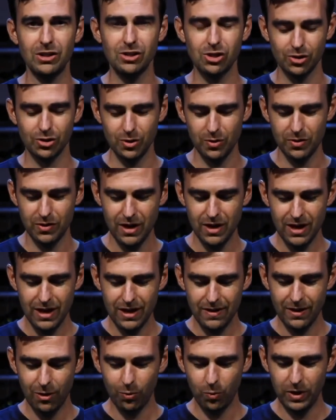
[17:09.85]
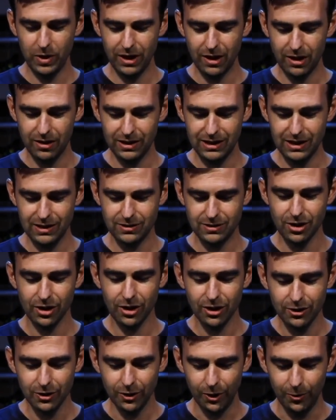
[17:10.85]
the truth that we are
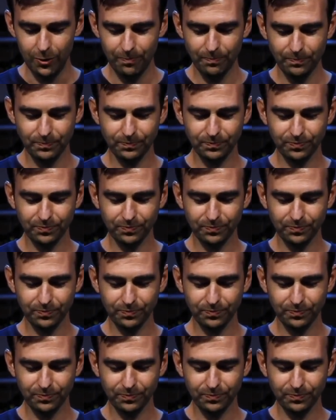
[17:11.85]
eternal